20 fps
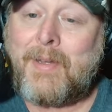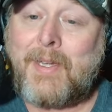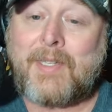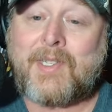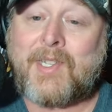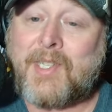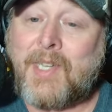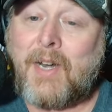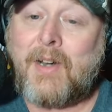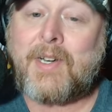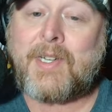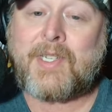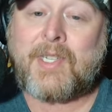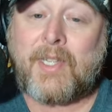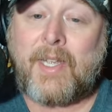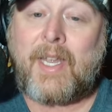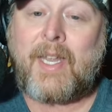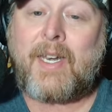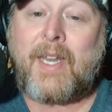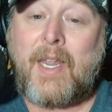mean,
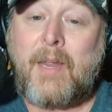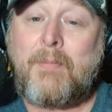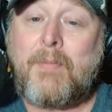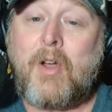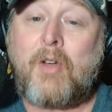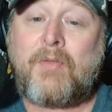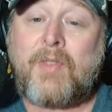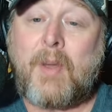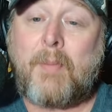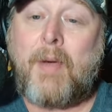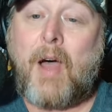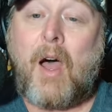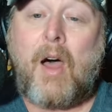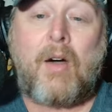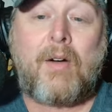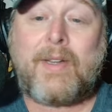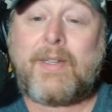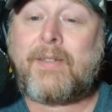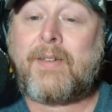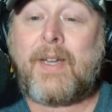seriously, and he moved the
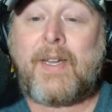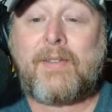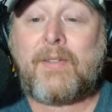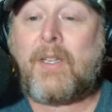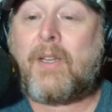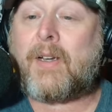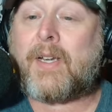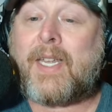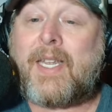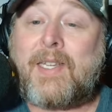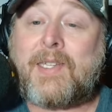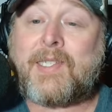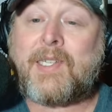ball, and look, he